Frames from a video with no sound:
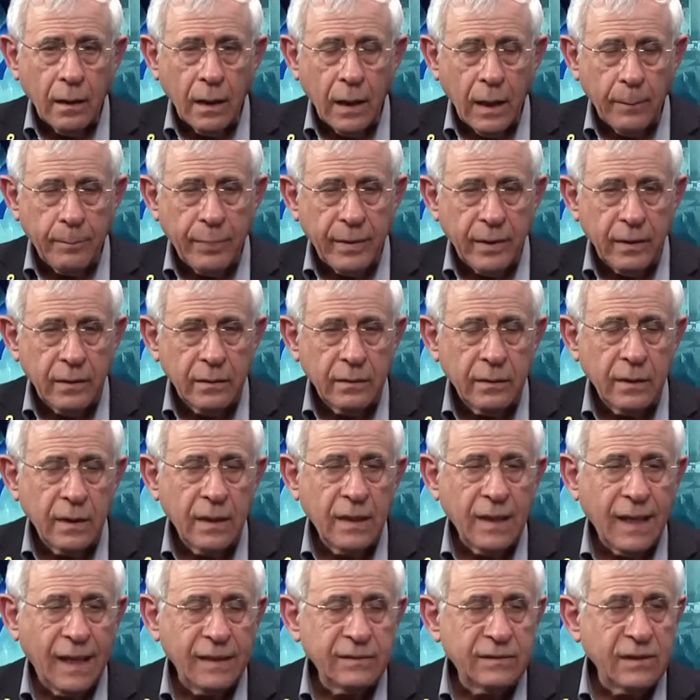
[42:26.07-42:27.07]
happened
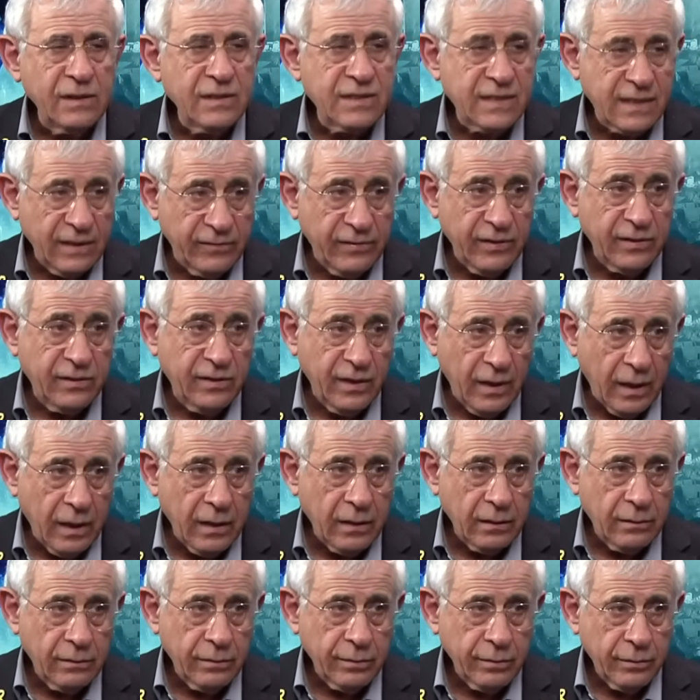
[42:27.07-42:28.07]
in
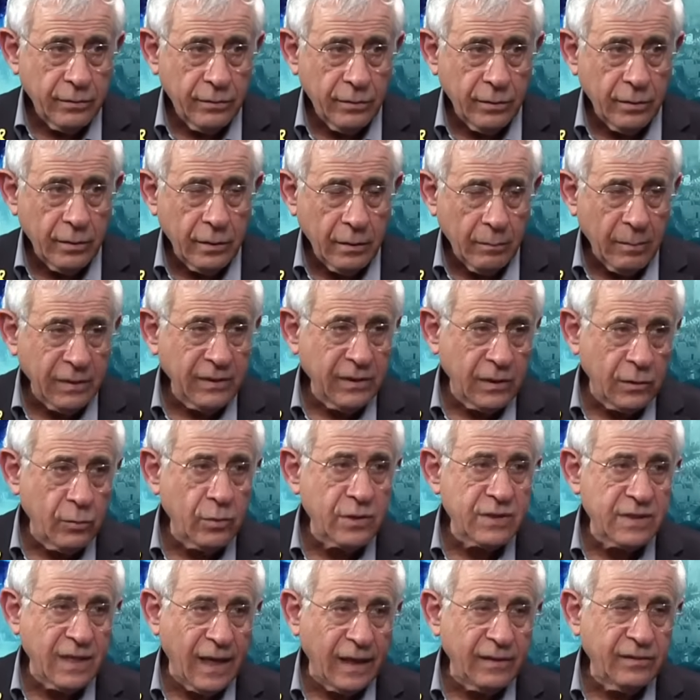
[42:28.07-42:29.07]
1978.
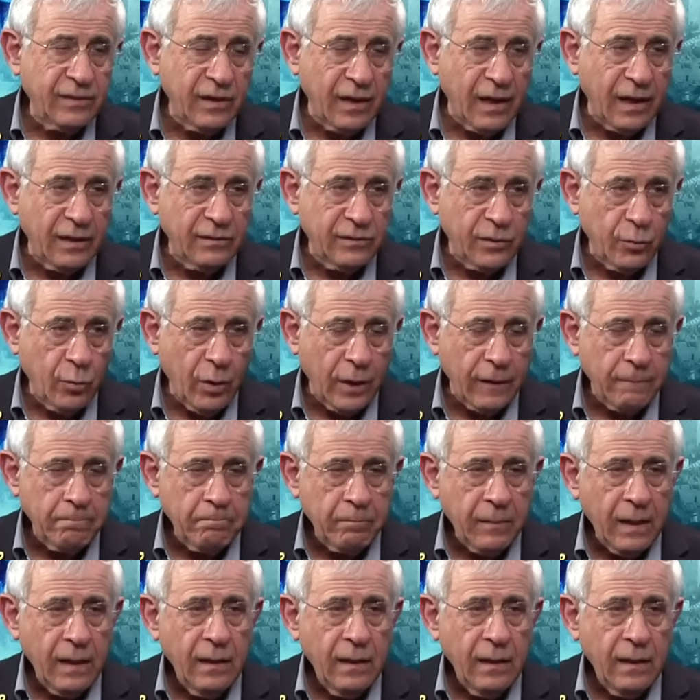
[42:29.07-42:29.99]
Madrid was 1991.